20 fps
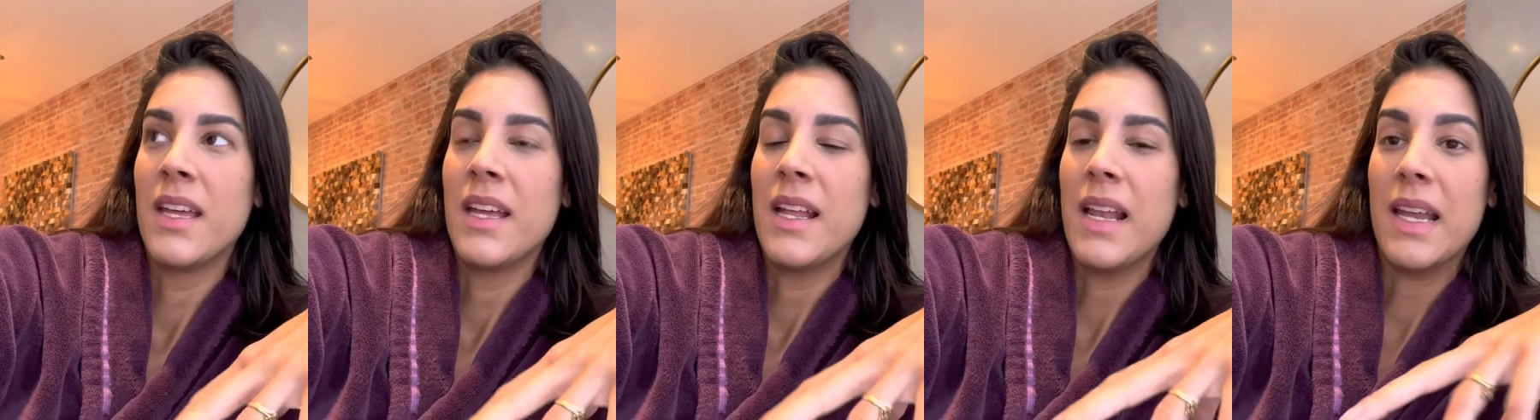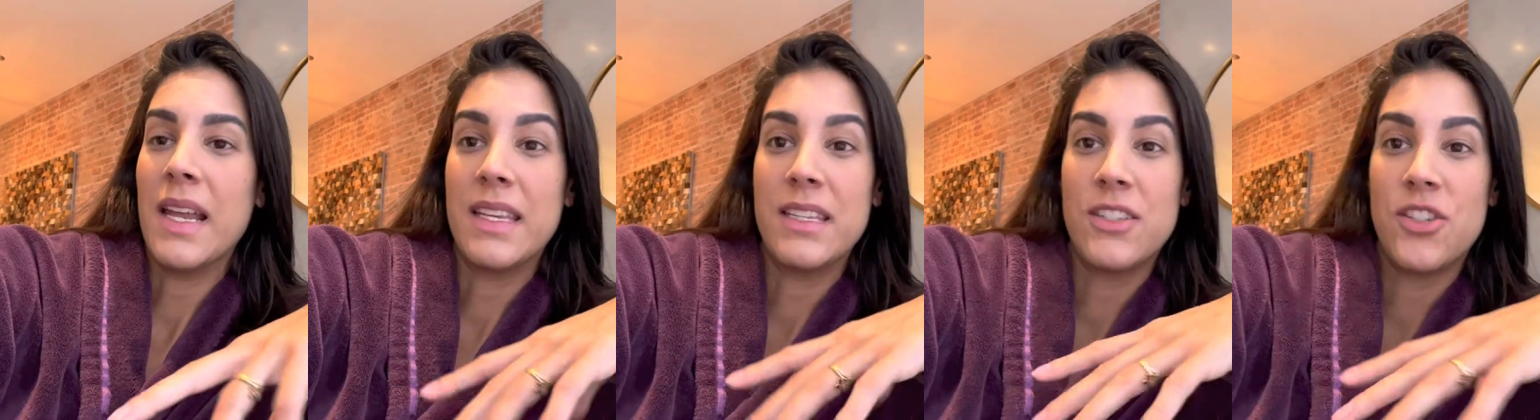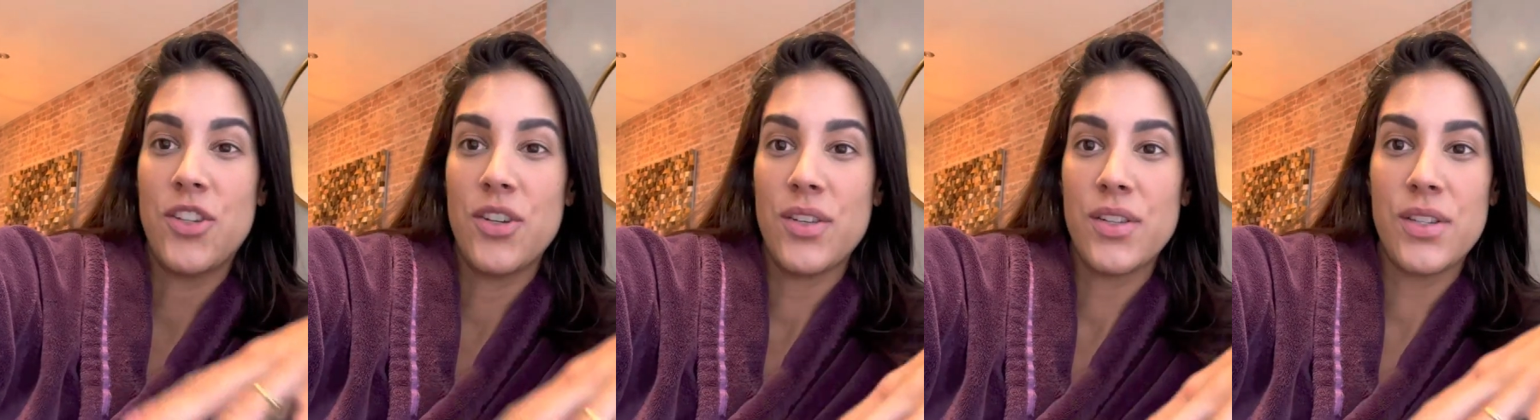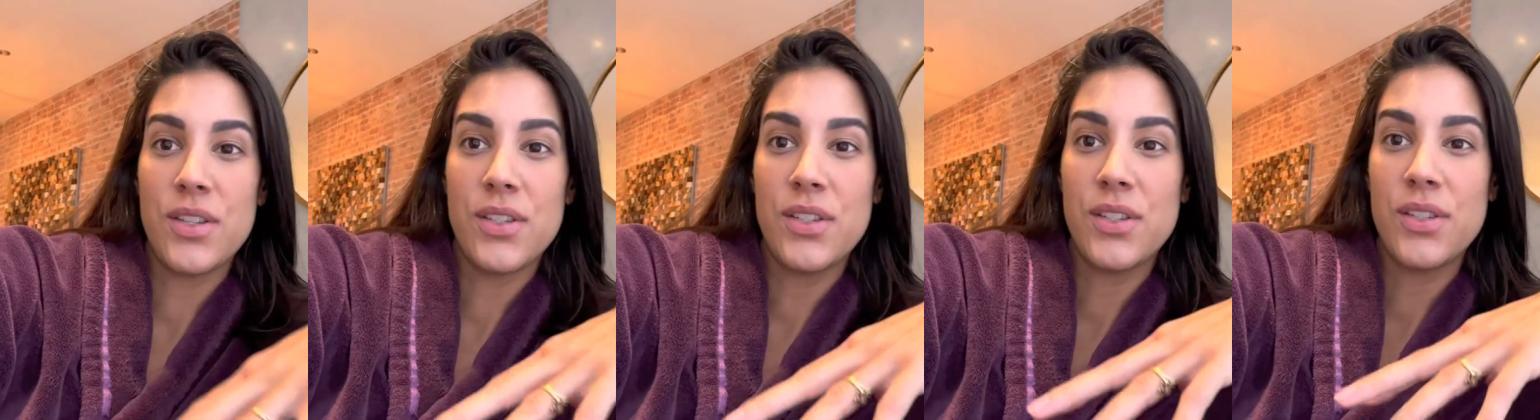Like, it's
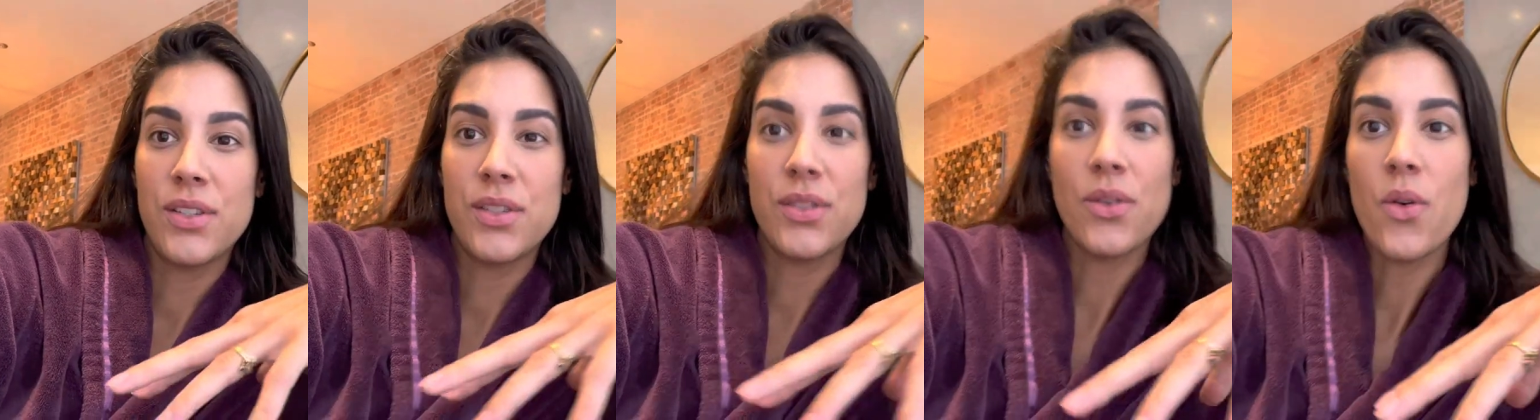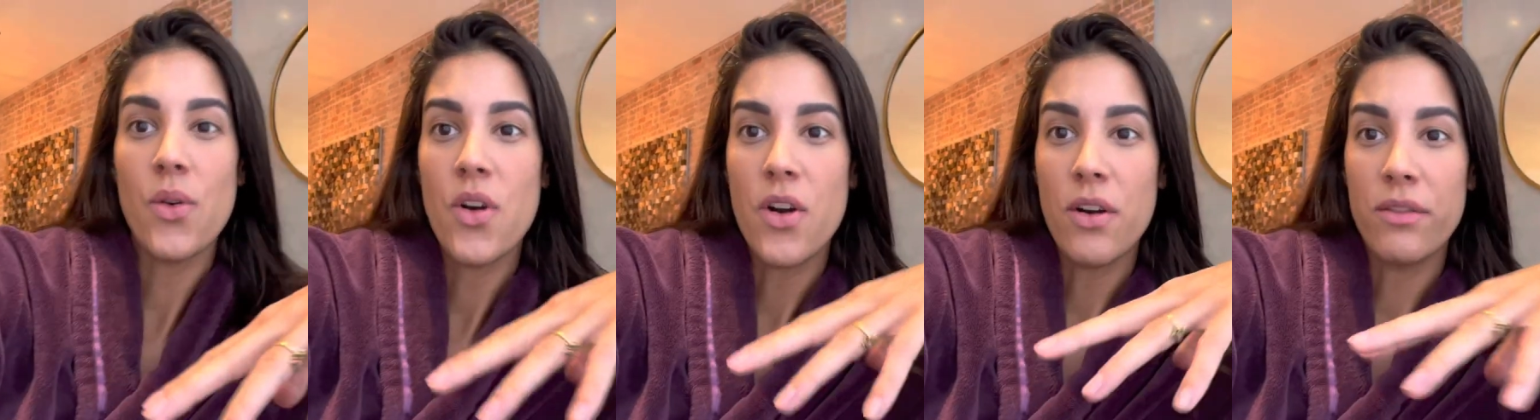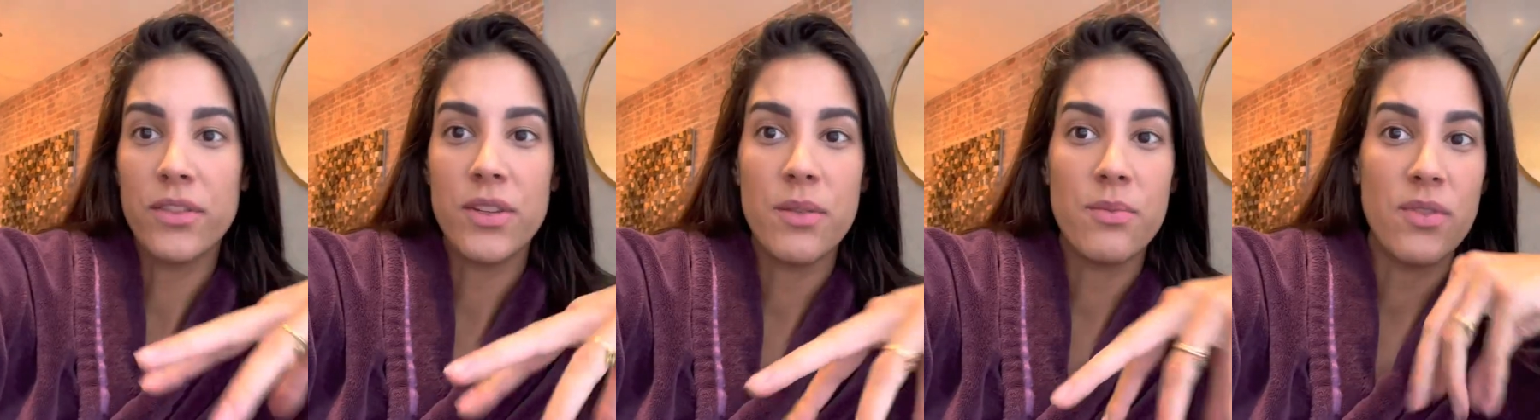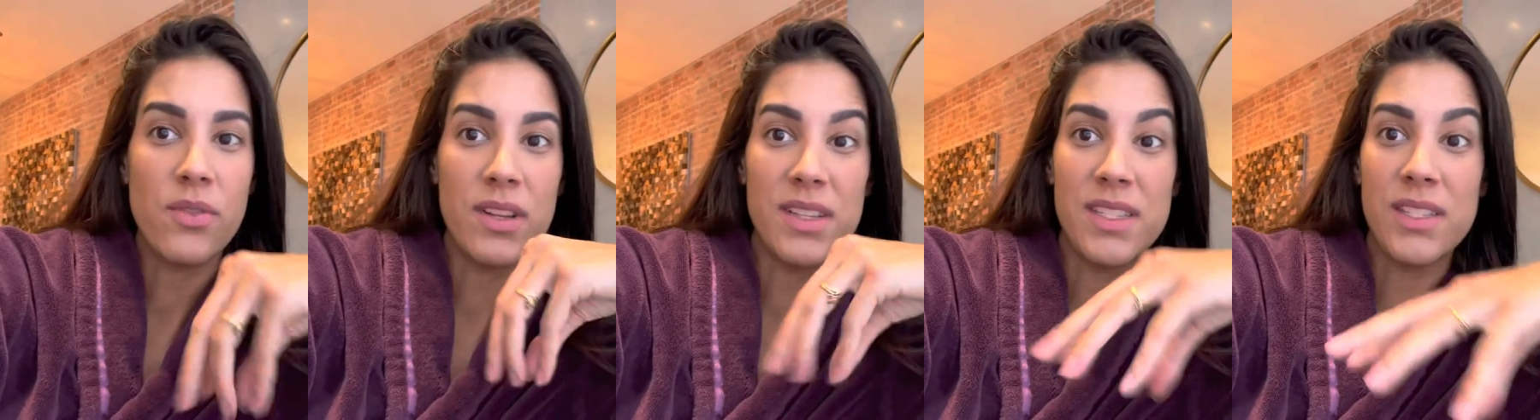just so
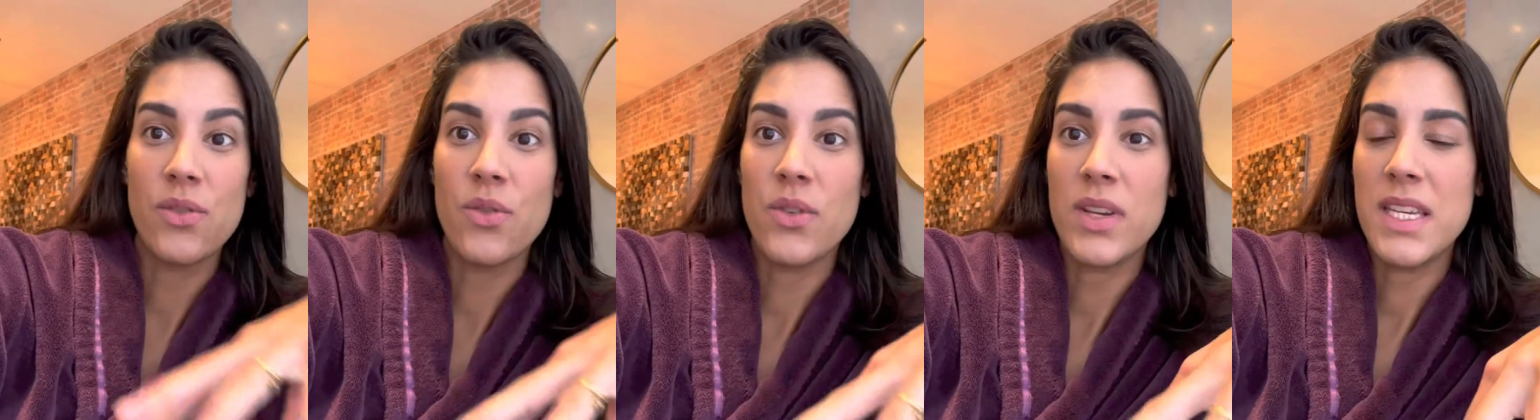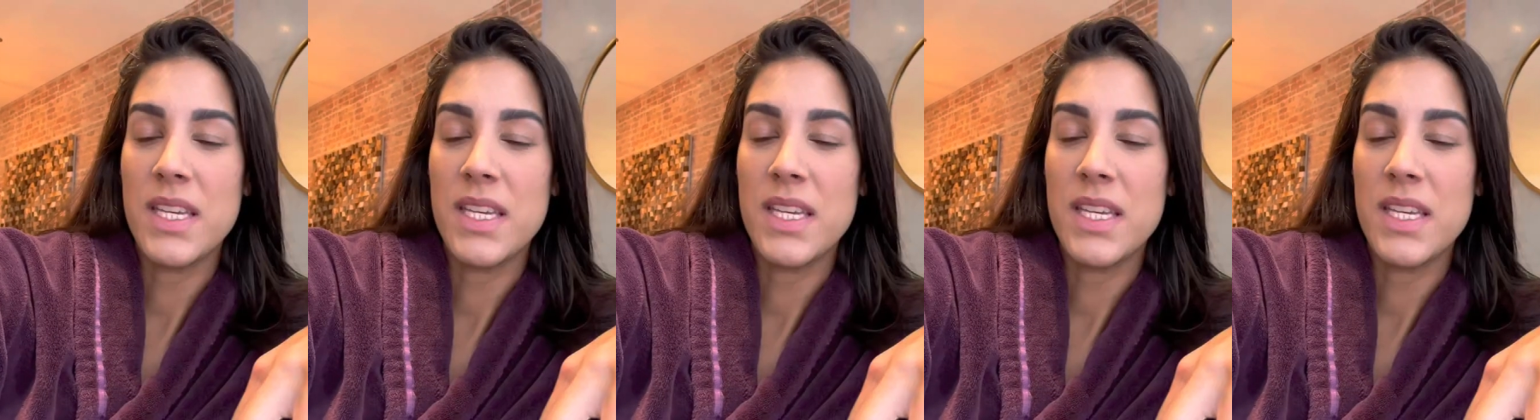comfortable and so